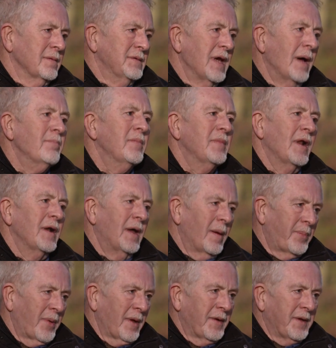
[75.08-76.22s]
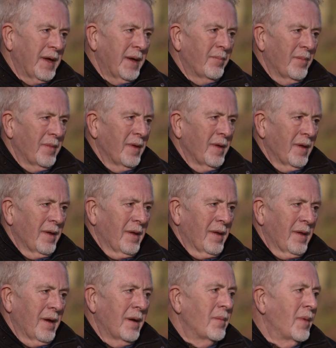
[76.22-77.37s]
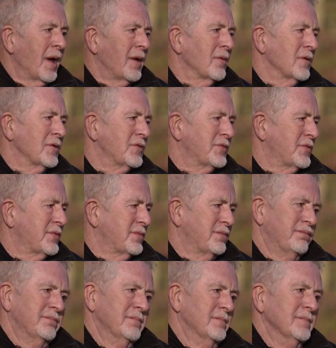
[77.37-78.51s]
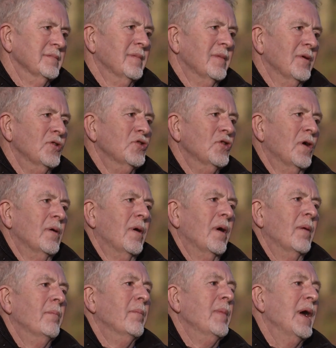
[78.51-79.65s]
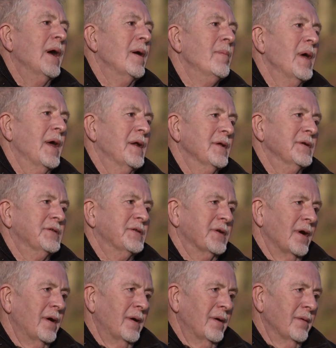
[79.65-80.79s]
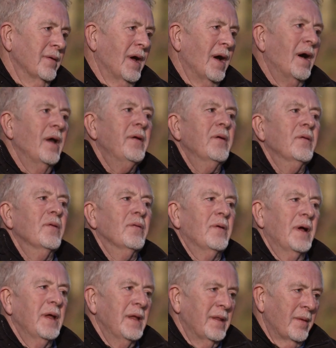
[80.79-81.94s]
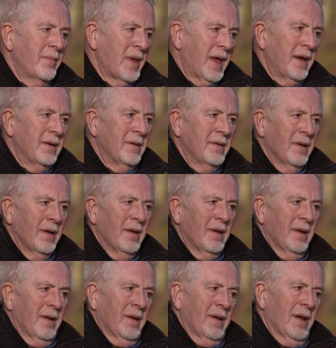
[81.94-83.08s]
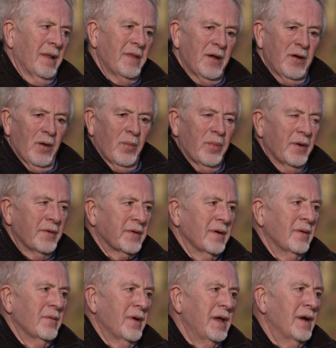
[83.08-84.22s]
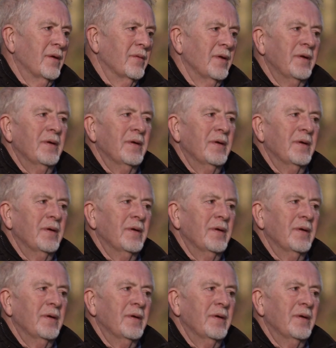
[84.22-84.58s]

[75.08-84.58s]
Jim Dunlop at the time. The Armada was mere men at the start. We all know why the men and the numbers got weird. We'll